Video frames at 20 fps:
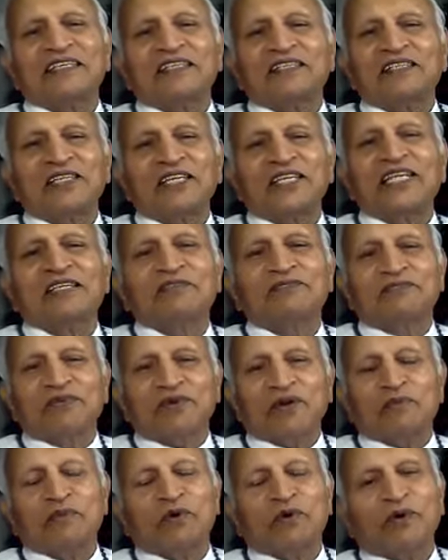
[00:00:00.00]
relief
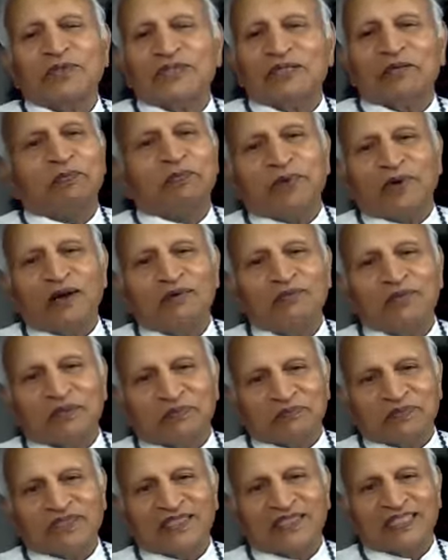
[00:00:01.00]
from all the
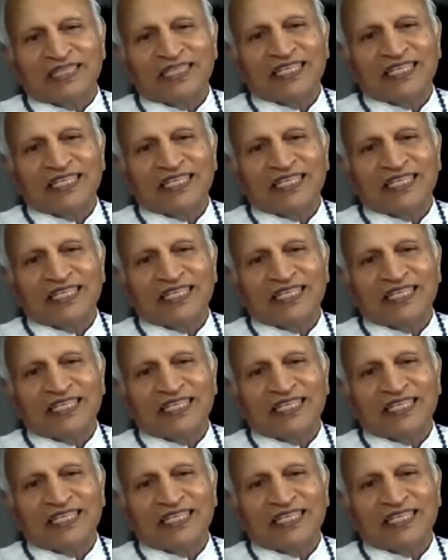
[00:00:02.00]
problems,